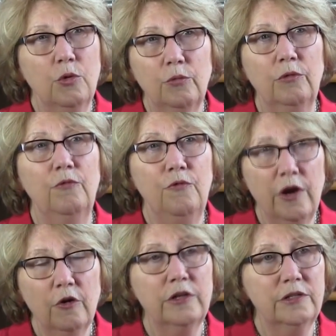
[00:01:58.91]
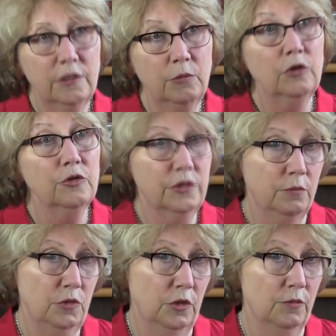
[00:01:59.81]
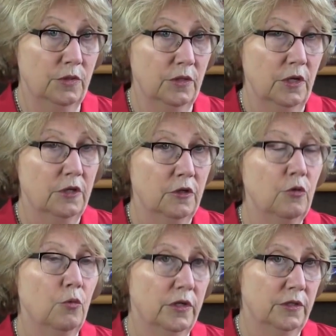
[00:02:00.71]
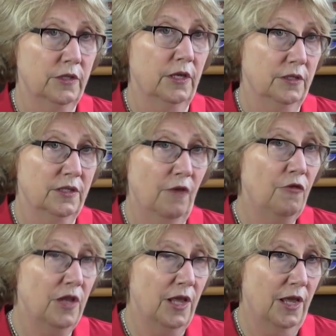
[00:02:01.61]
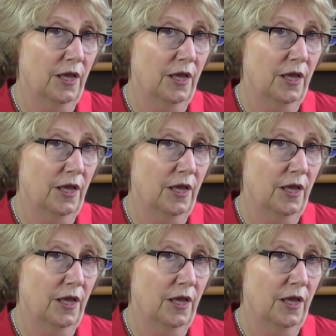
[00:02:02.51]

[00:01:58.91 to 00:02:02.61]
grief with very similar symptoms to the ones that Stephanie